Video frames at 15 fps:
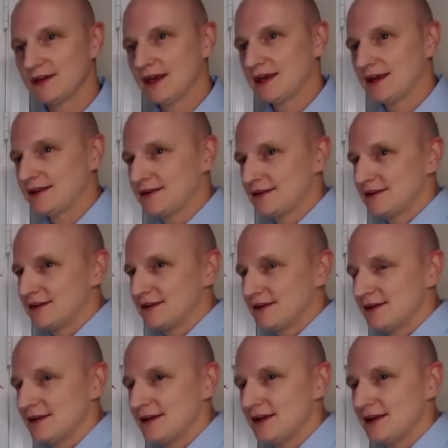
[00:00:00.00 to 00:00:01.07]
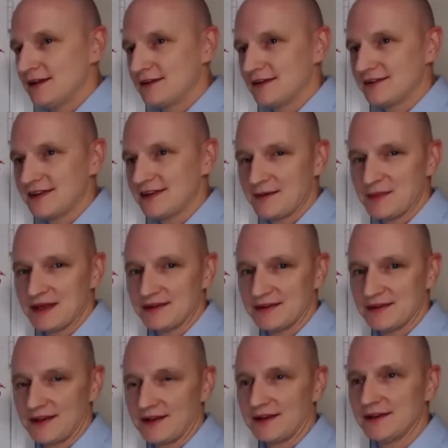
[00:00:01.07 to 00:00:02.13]
and it's the same as
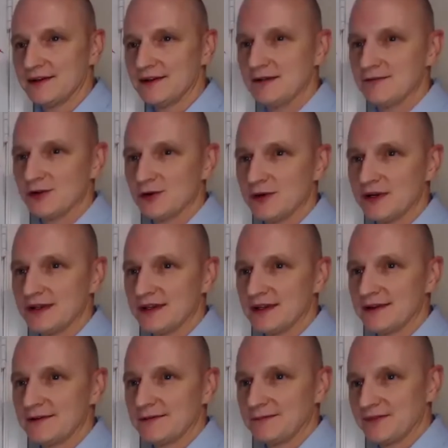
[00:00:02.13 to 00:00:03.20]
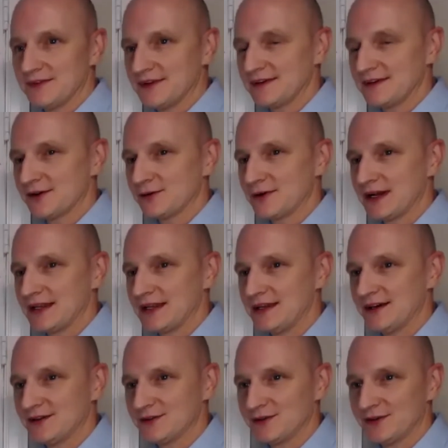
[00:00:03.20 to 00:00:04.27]
a influenza. It just goes right in the
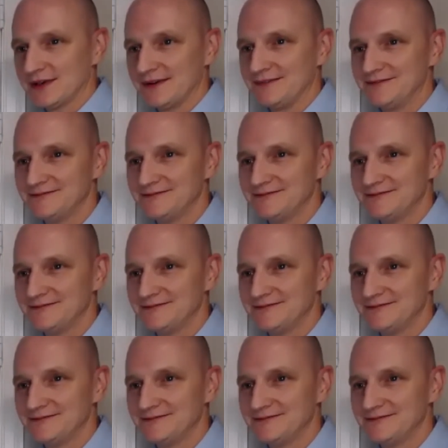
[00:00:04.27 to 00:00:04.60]
deltoid.